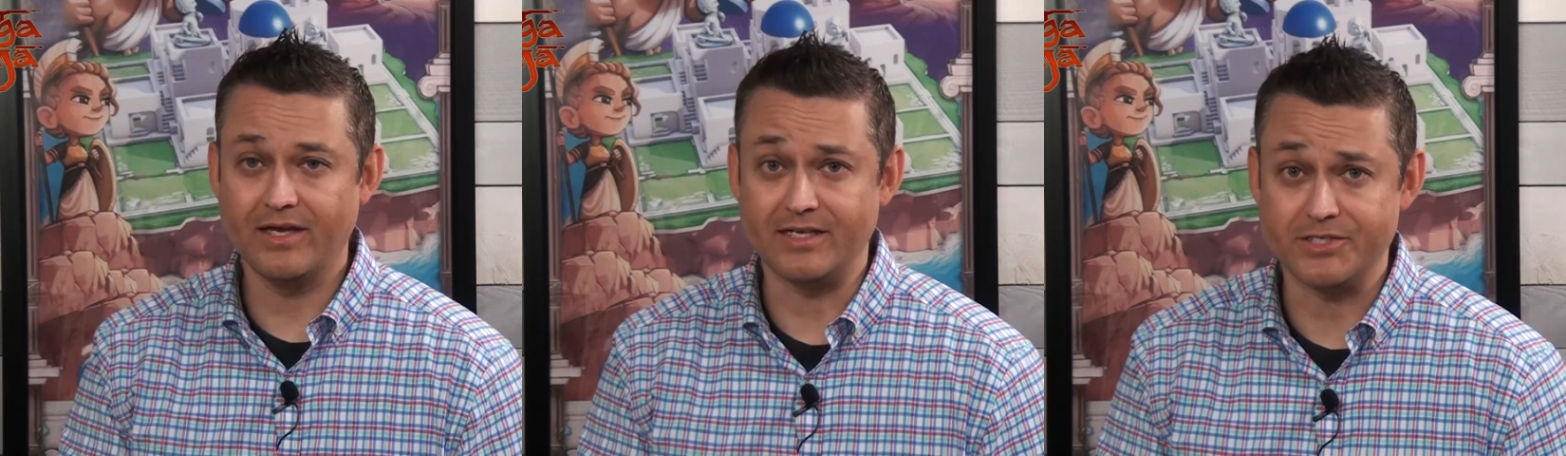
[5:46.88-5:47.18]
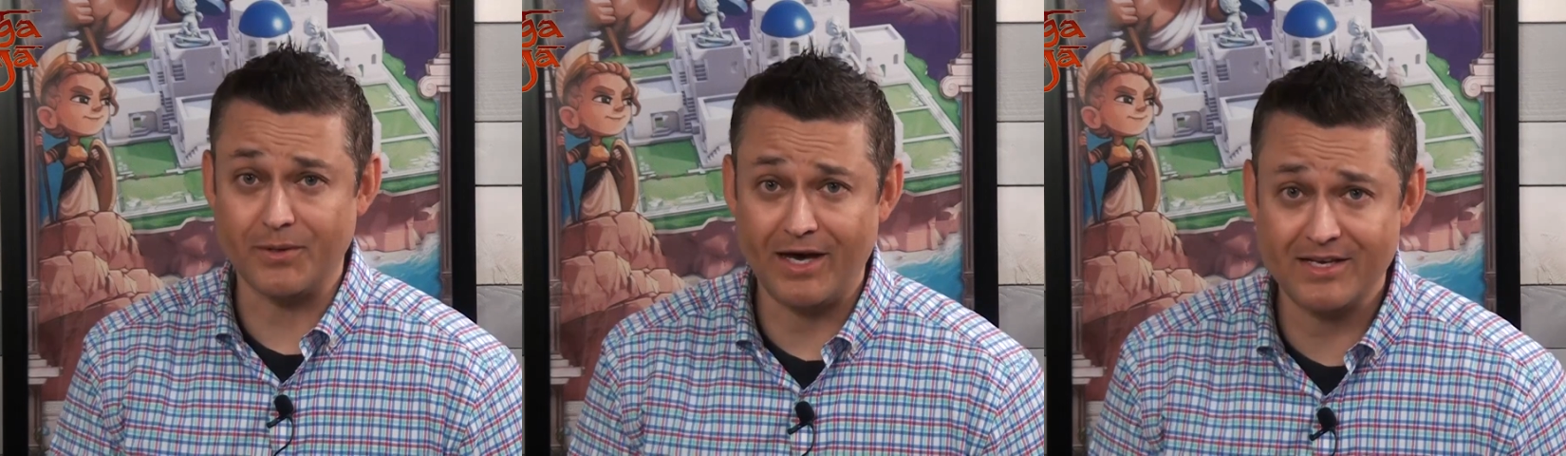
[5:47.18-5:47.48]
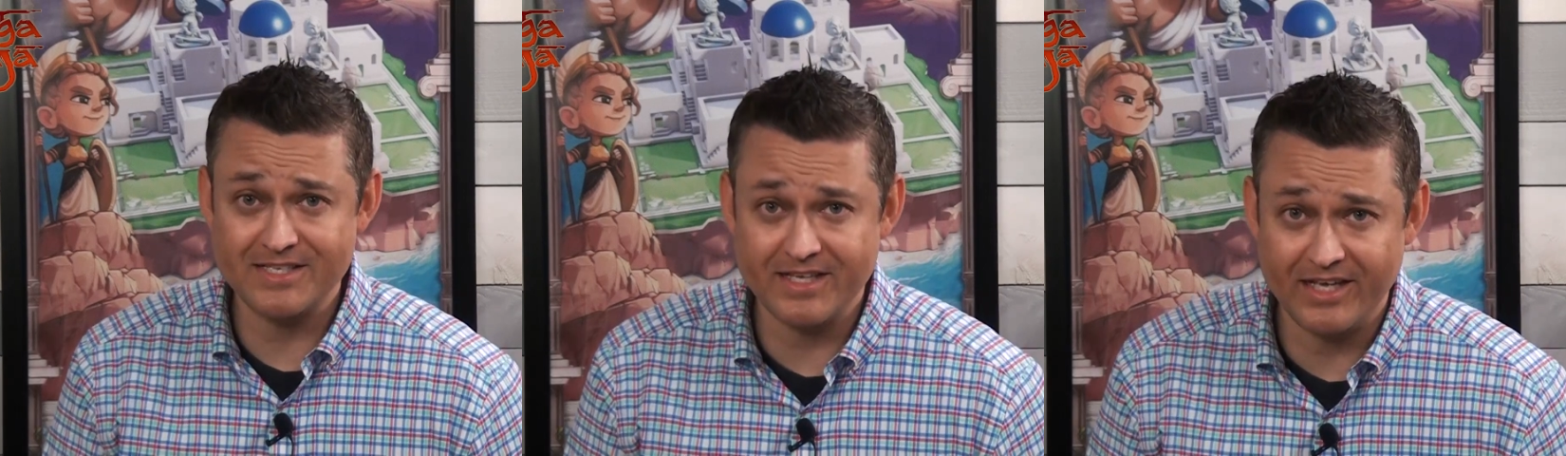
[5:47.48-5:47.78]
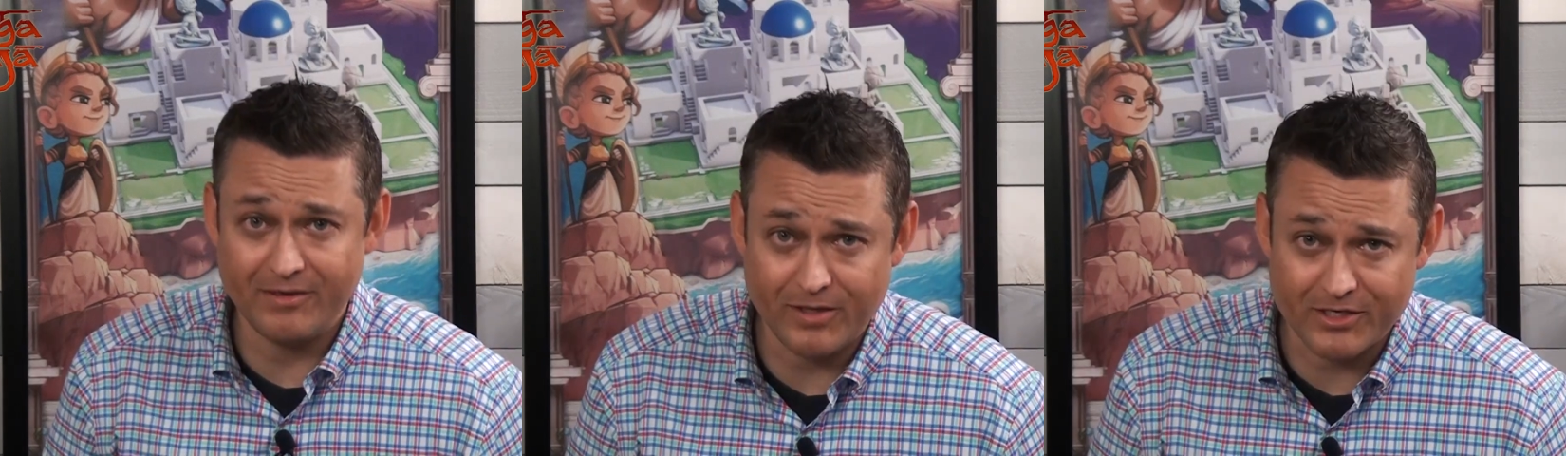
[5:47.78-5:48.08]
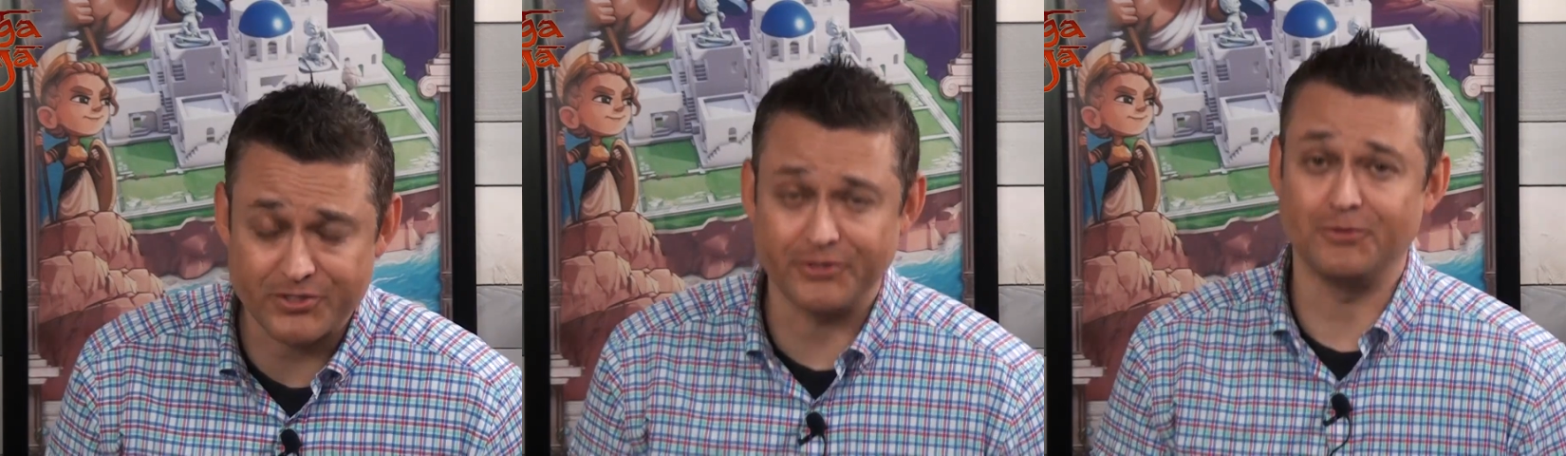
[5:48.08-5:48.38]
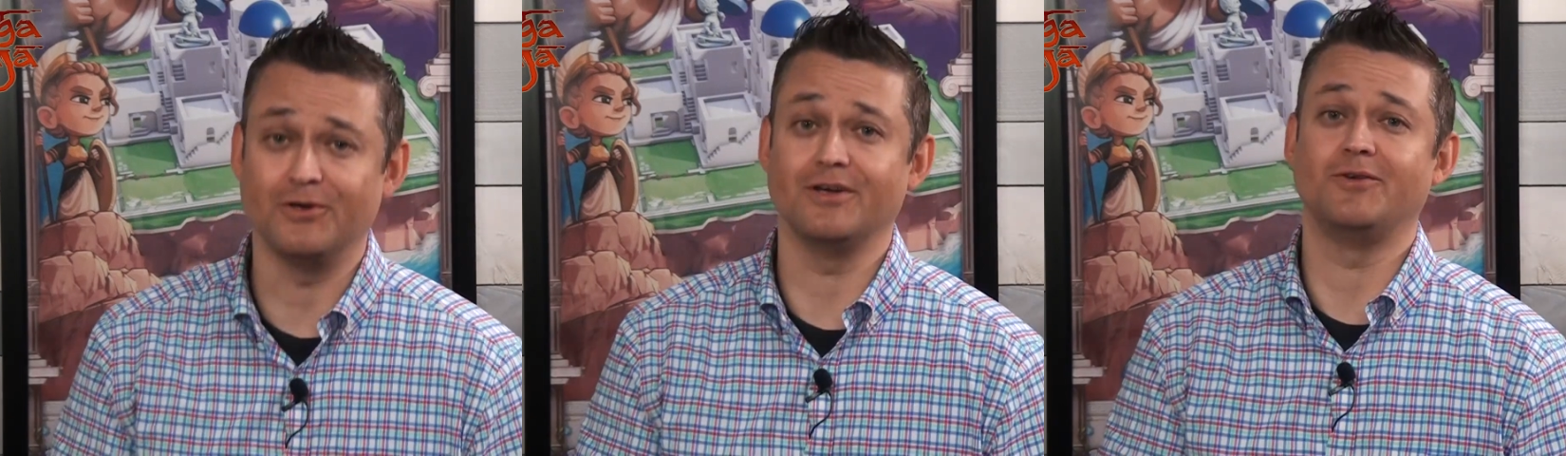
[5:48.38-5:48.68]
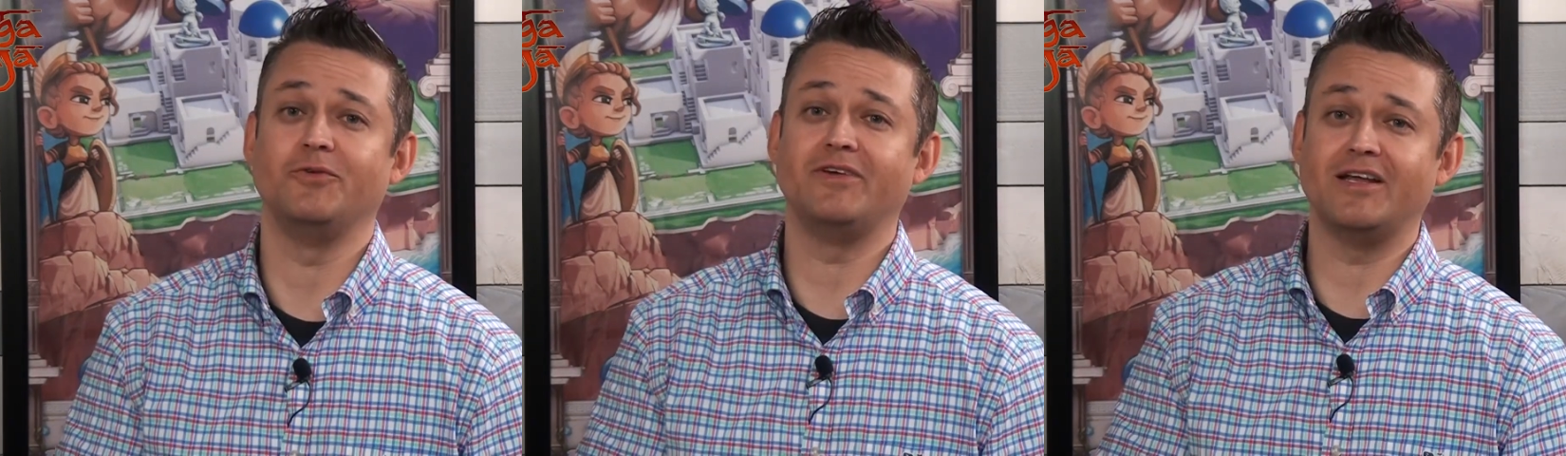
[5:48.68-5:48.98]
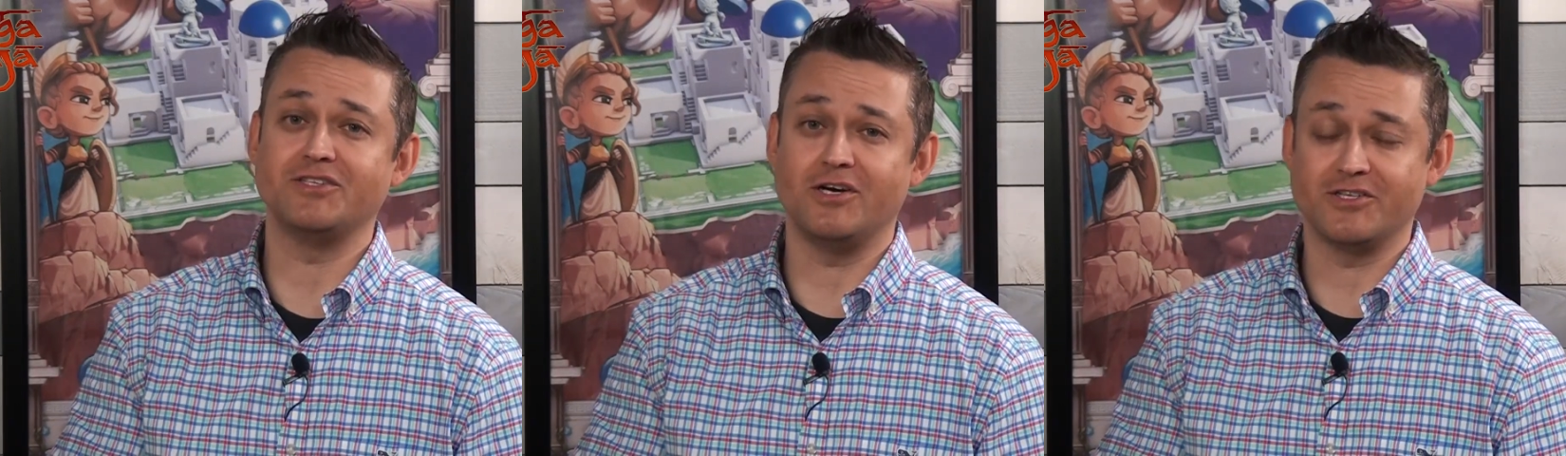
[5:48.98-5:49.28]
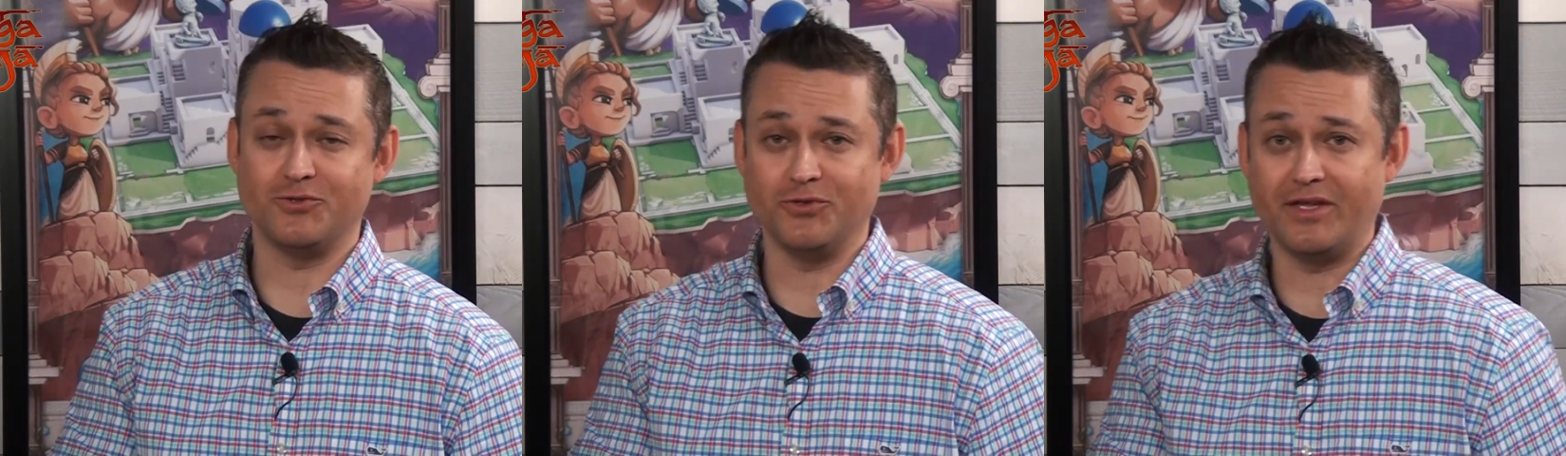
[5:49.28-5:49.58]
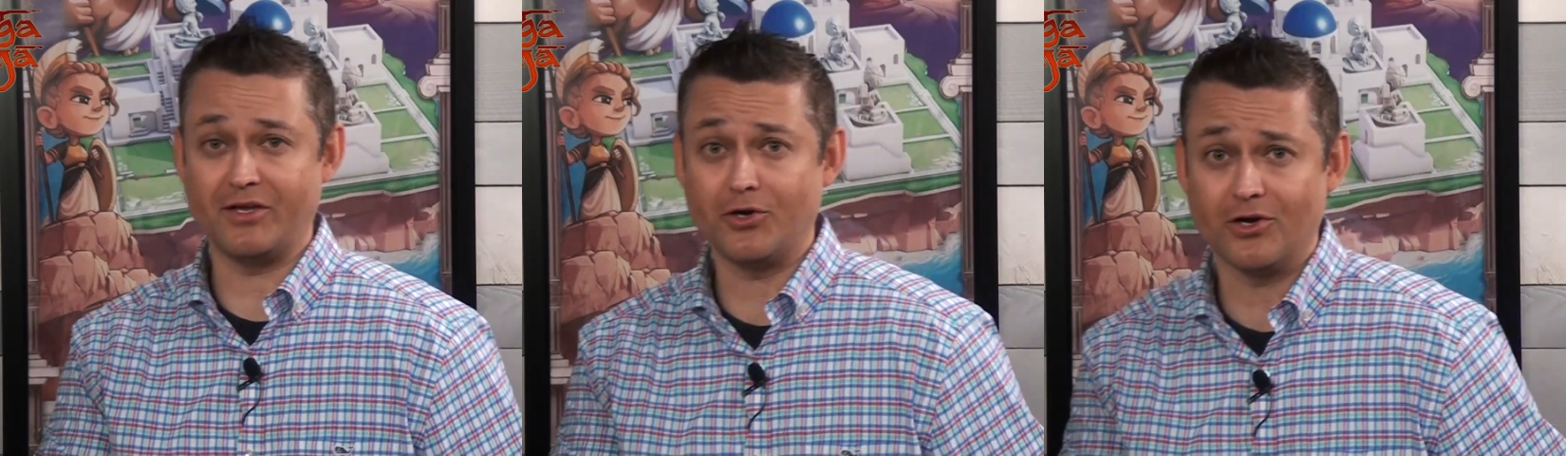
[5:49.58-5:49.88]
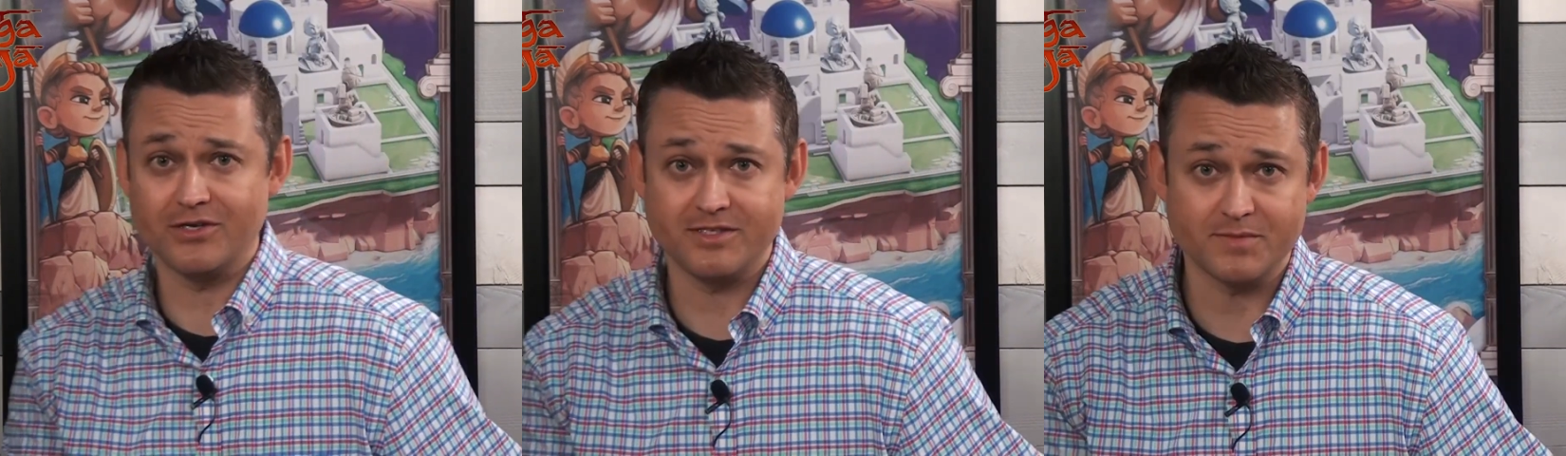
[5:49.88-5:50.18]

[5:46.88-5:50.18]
Speaker 1: Okay, so how does the game actually work? We've kind of talked through the cards